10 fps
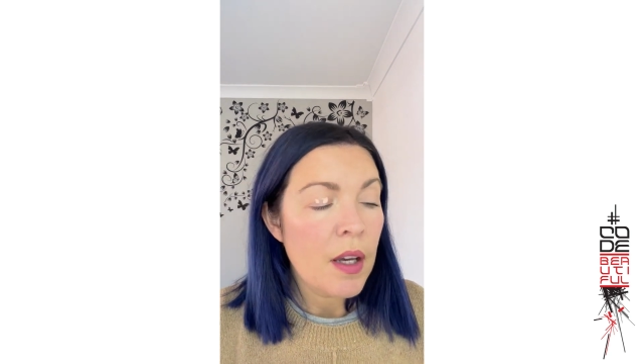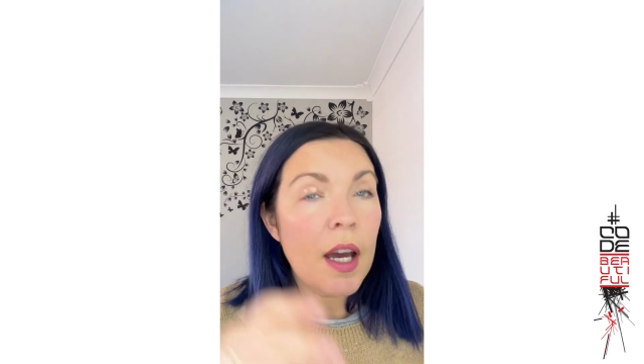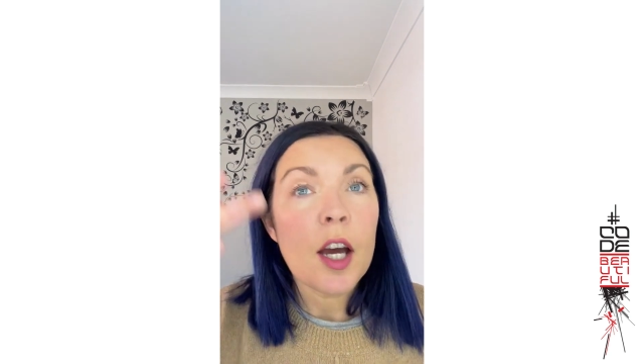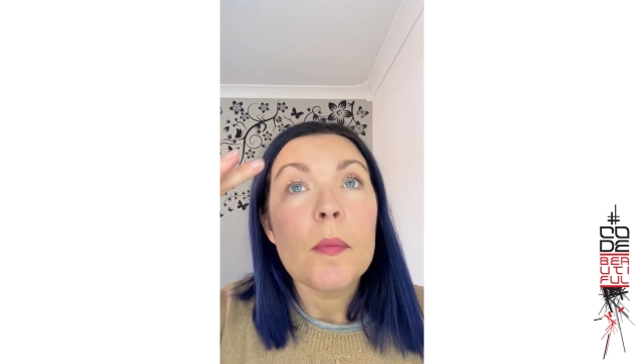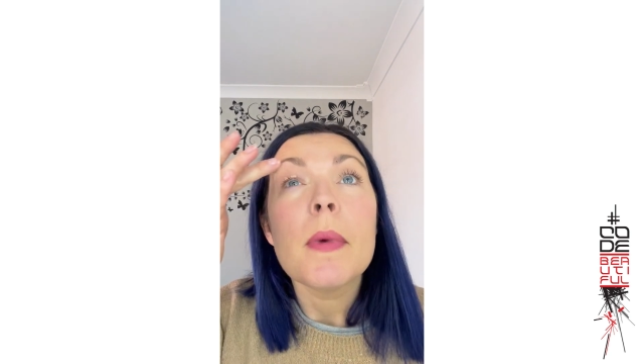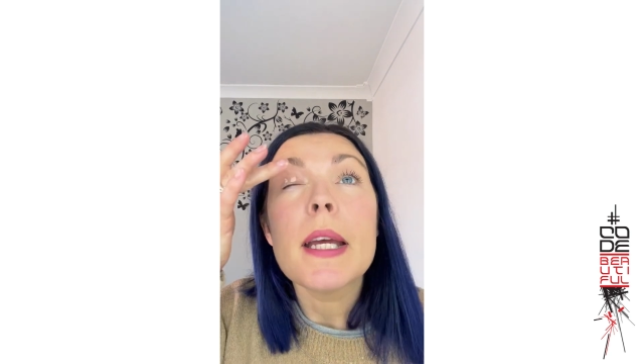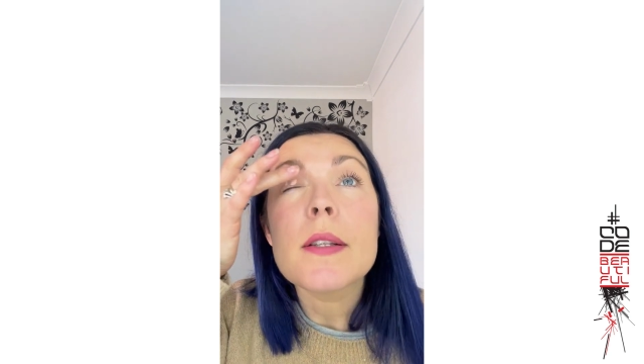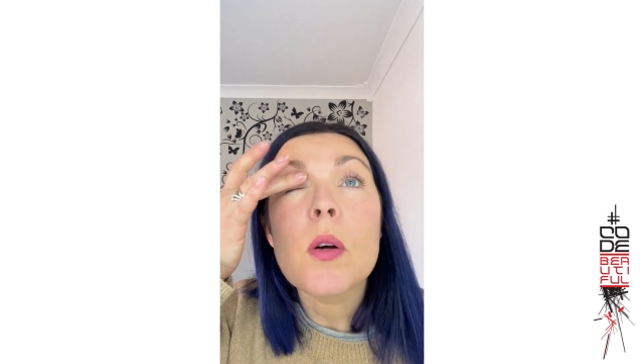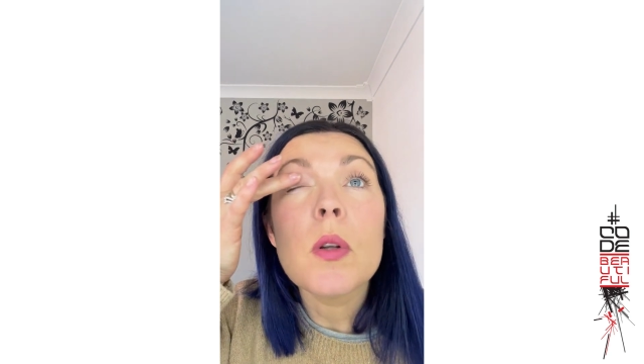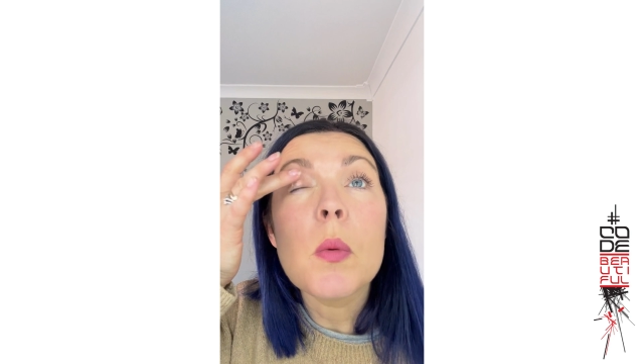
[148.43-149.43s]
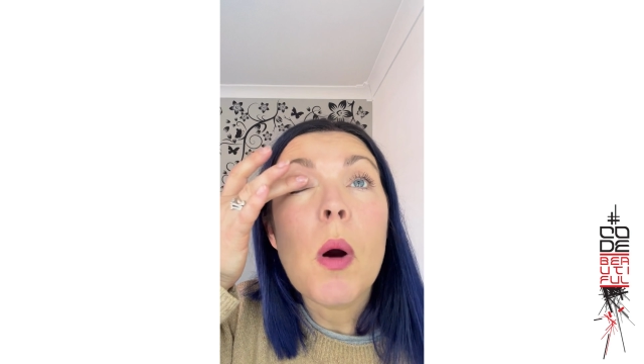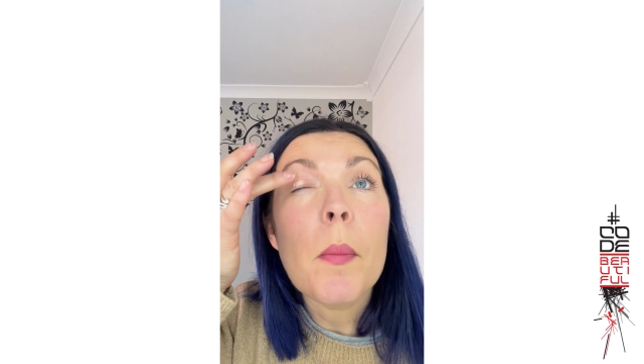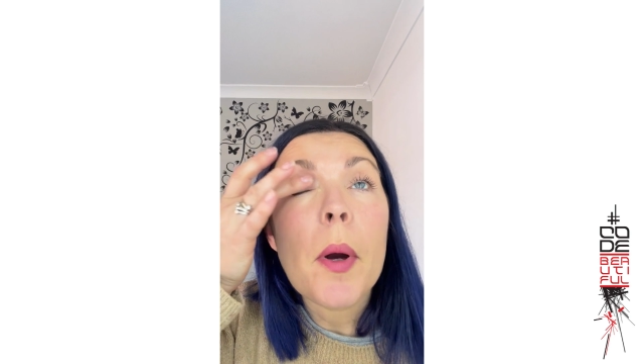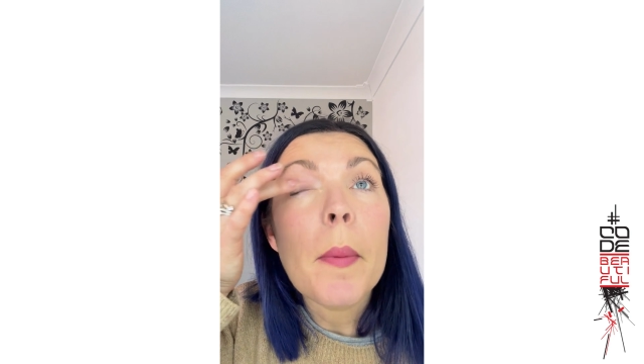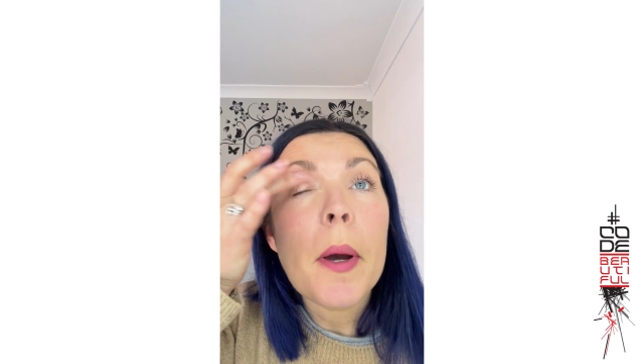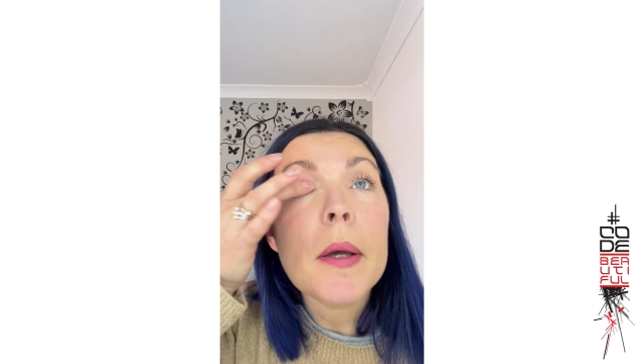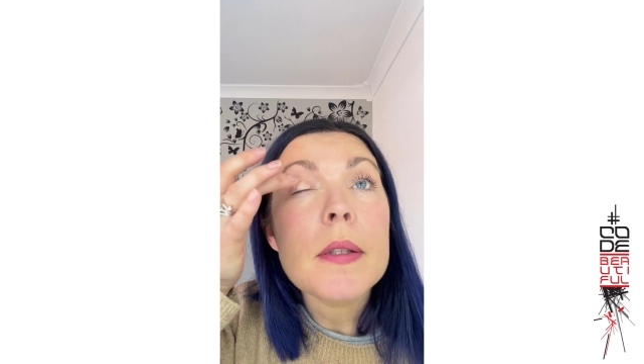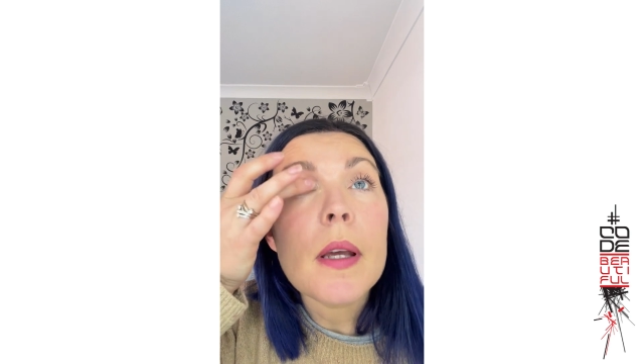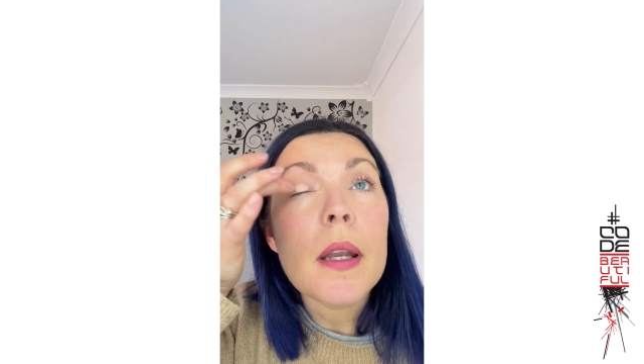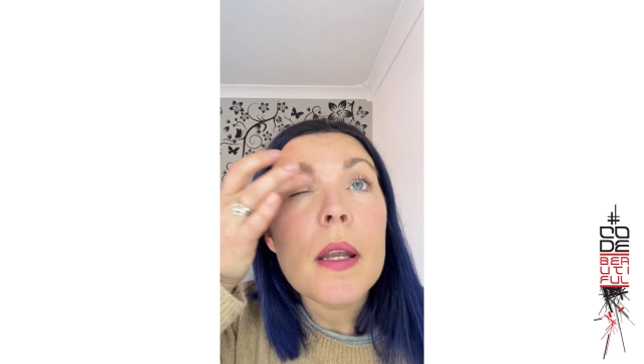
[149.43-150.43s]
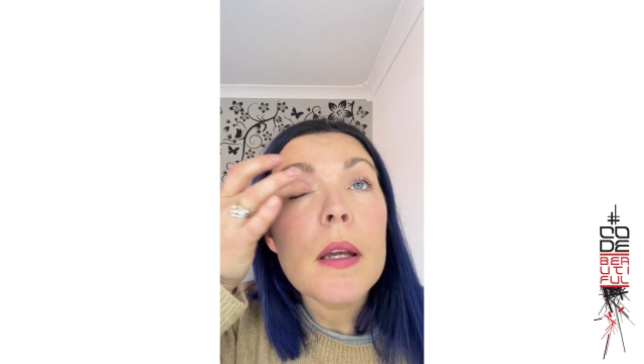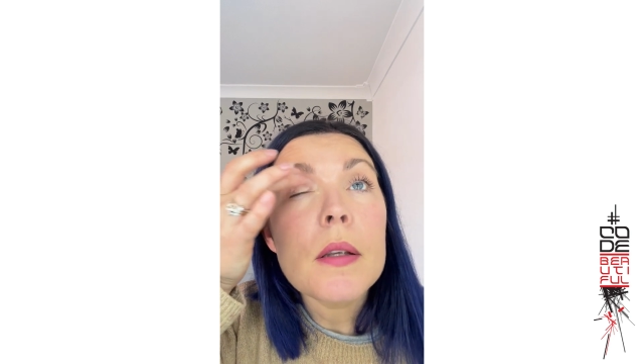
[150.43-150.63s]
It's only one per person,